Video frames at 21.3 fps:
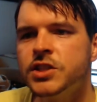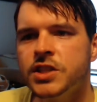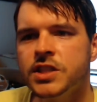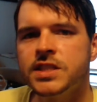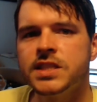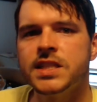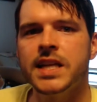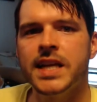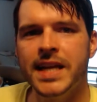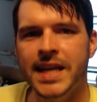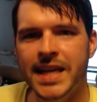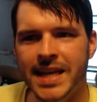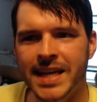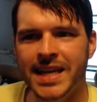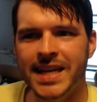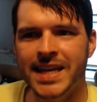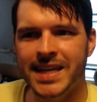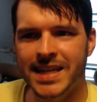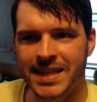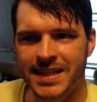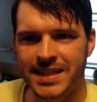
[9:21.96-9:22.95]
he
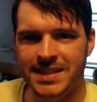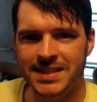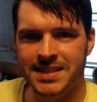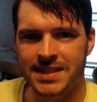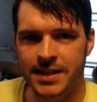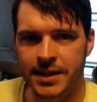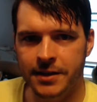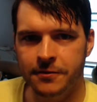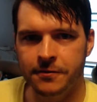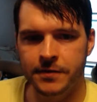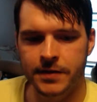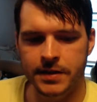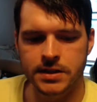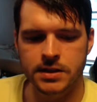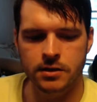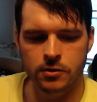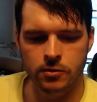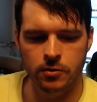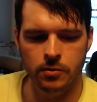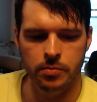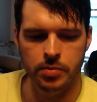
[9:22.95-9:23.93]
is the
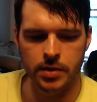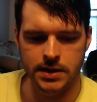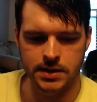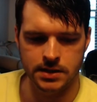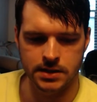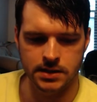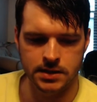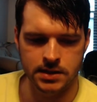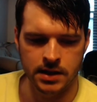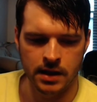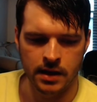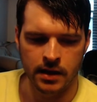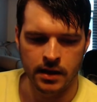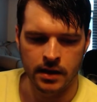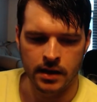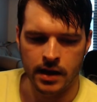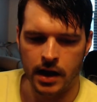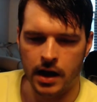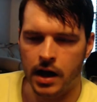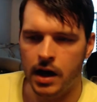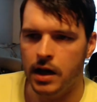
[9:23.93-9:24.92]
physical presence.
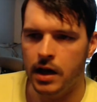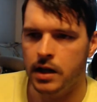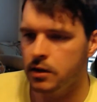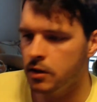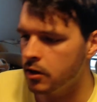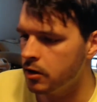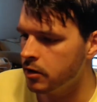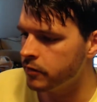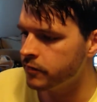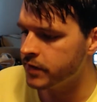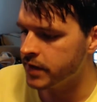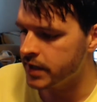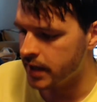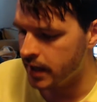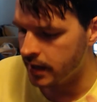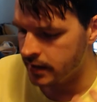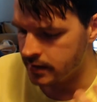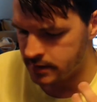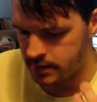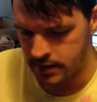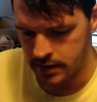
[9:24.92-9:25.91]
I love the
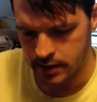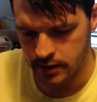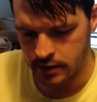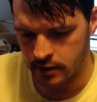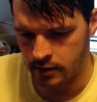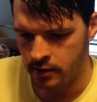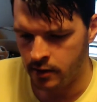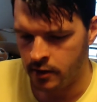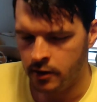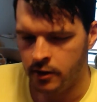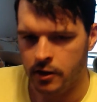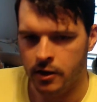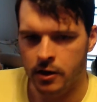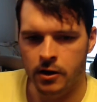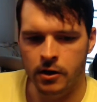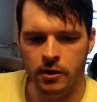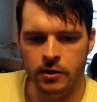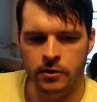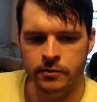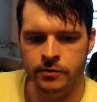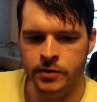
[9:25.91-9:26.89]
idea
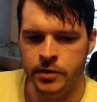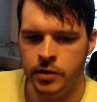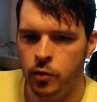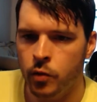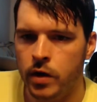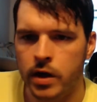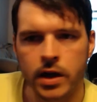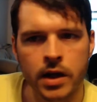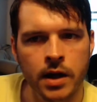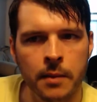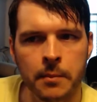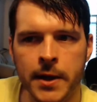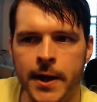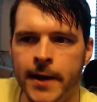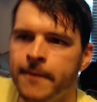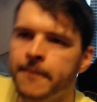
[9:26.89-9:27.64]
of, you want to come in,